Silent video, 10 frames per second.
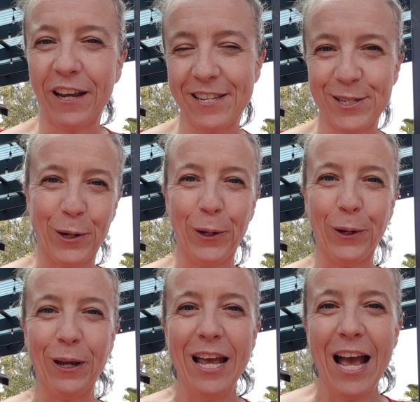
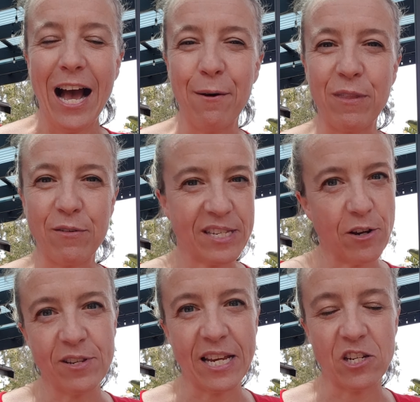So there is no
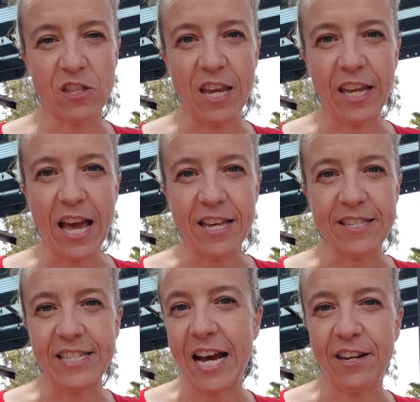such thing as
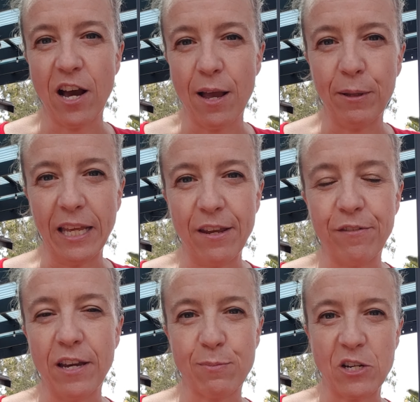done, I believe,
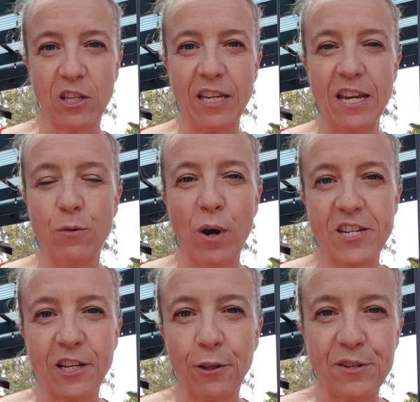especially in
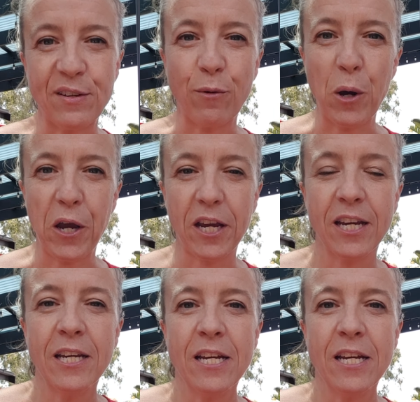weight inclusive work.